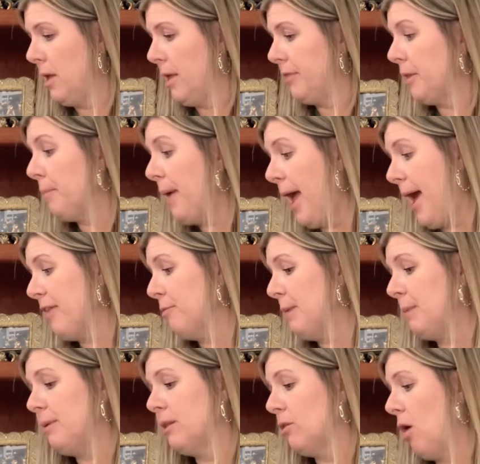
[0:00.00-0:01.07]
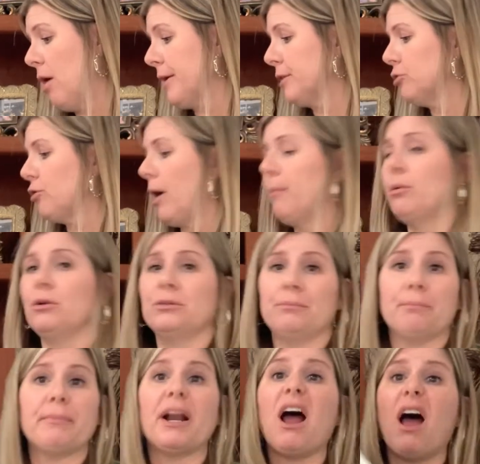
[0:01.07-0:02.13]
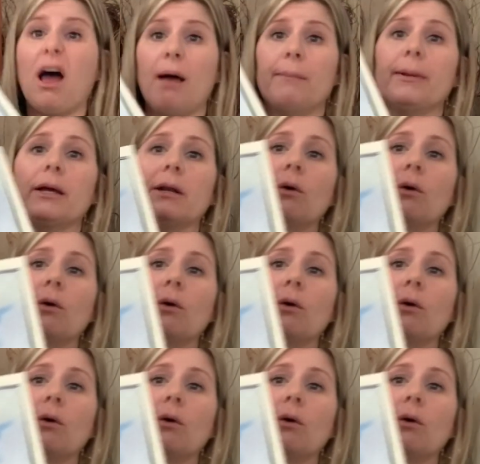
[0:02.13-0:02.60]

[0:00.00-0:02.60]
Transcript: The path may be long and troubled, but I'm gonna